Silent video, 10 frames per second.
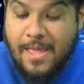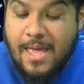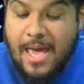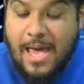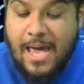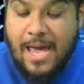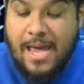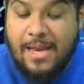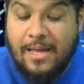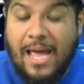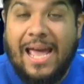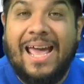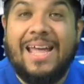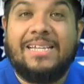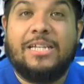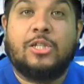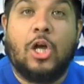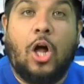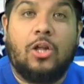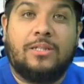And Andy
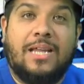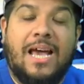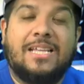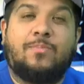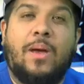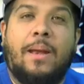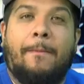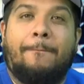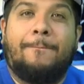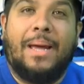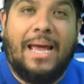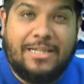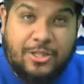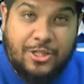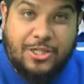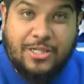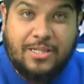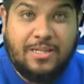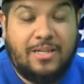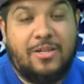Dalton has been benched.
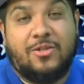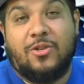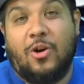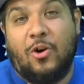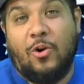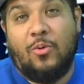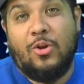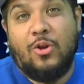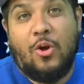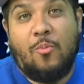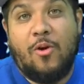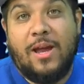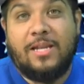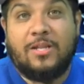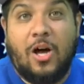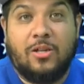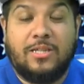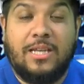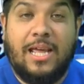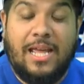So no more Andy
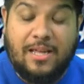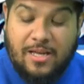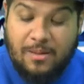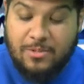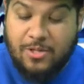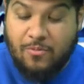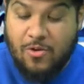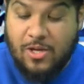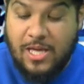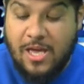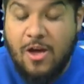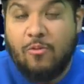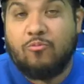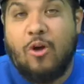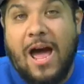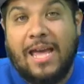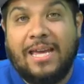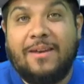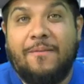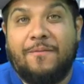Dalton. In comes the rookie,
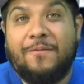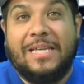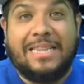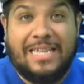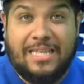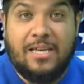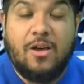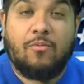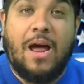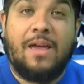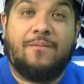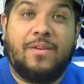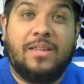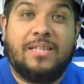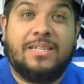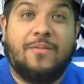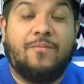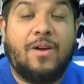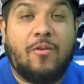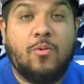Ryan Finley. Ryan Finley did
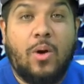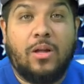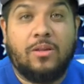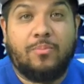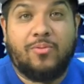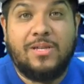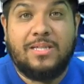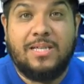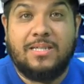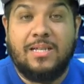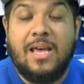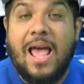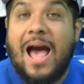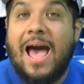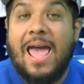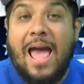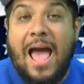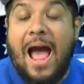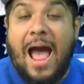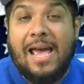very well in the preseason.
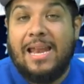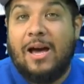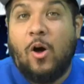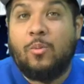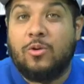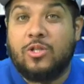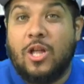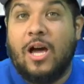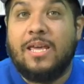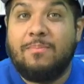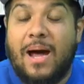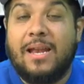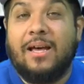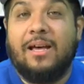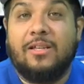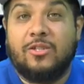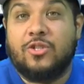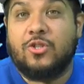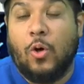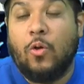I had almost thought he might have
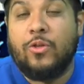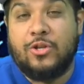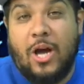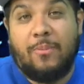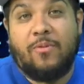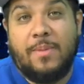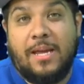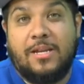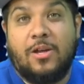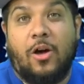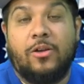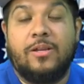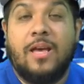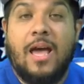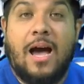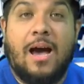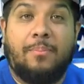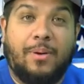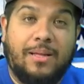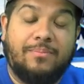stole the job from Andy Dalton,
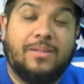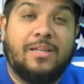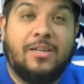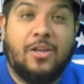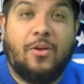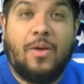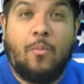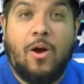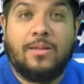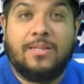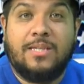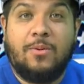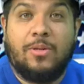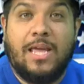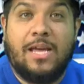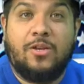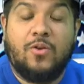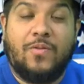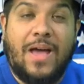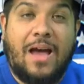but they wanted to see what they can
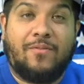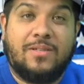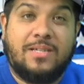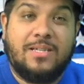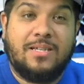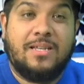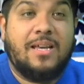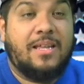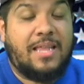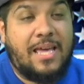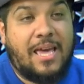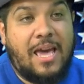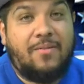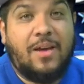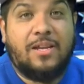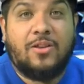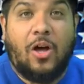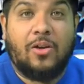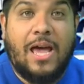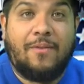do for half a season. They gave Andy
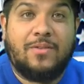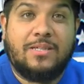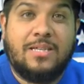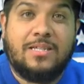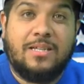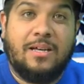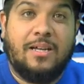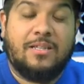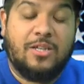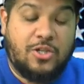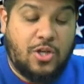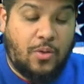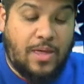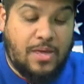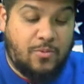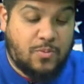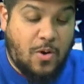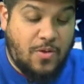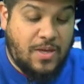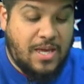Dalton half a season to show that he was
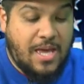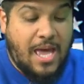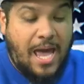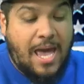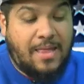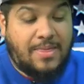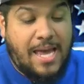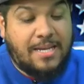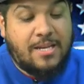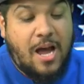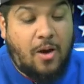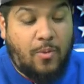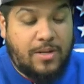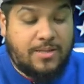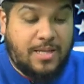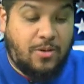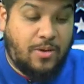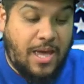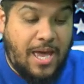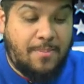worthy, and they did not win a single
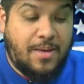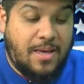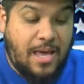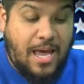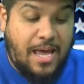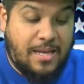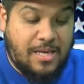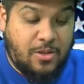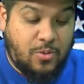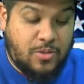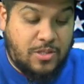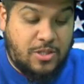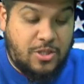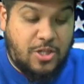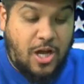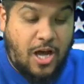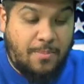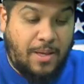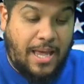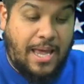game, and he loses his
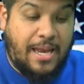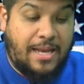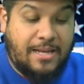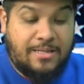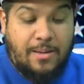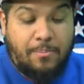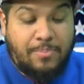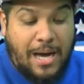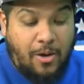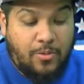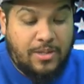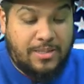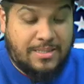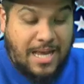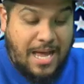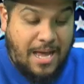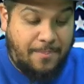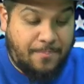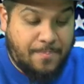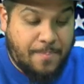job, and it is about time.